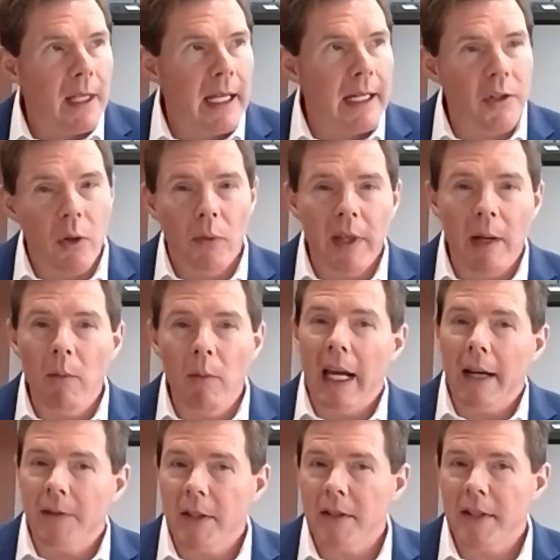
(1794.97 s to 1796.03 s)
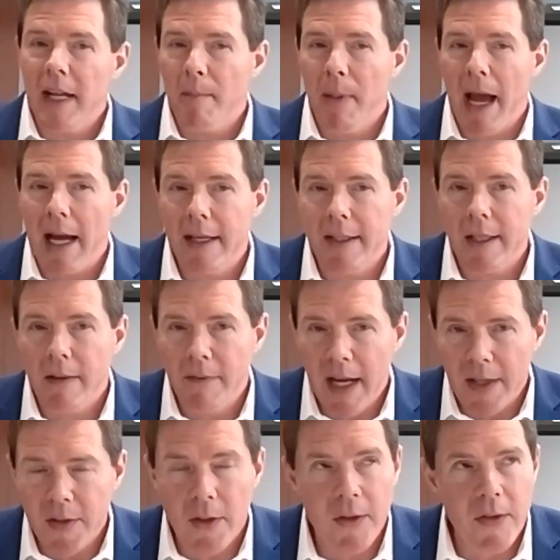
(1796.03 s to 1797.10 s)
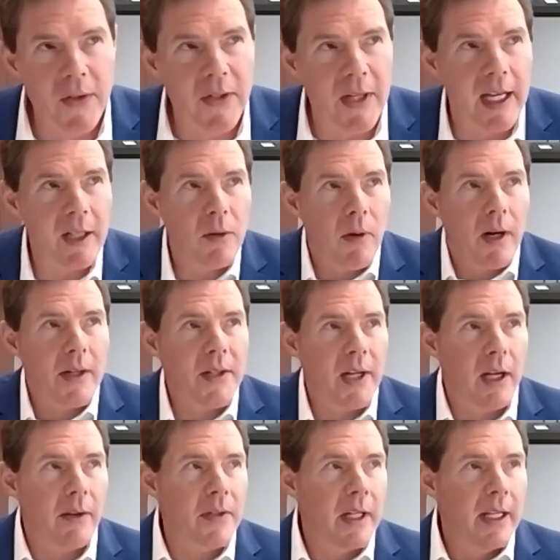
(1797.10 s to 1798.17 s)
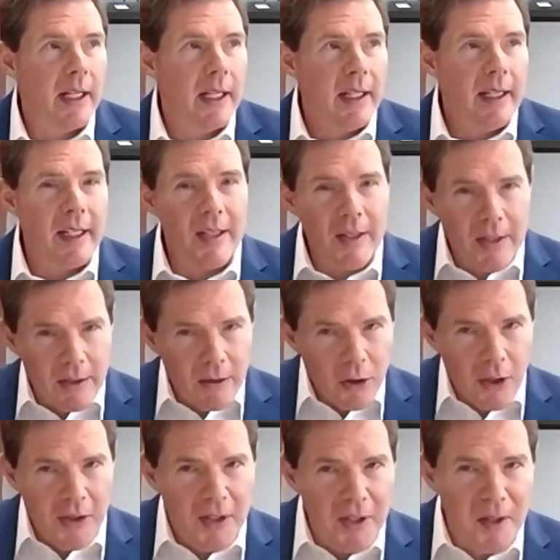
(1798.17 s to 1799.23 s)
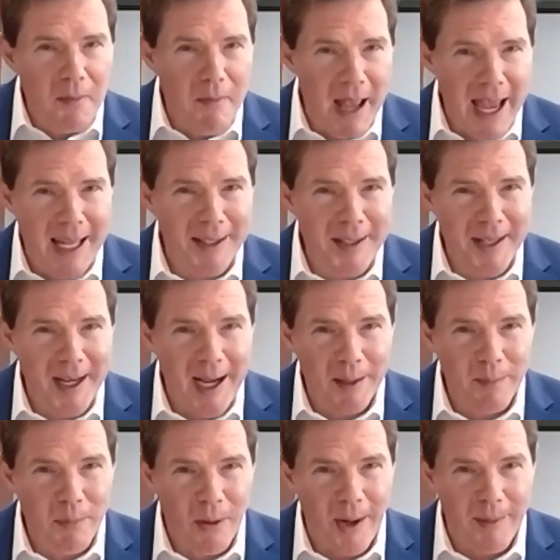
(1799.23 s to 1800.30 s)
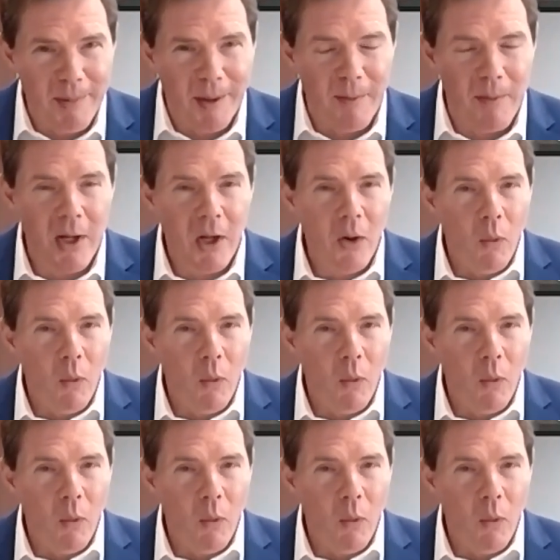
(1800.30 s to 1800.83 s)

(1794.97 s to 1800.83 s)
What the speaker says: And so then we have to step back as investors and say to ourselves, this isn't just a demand side problem.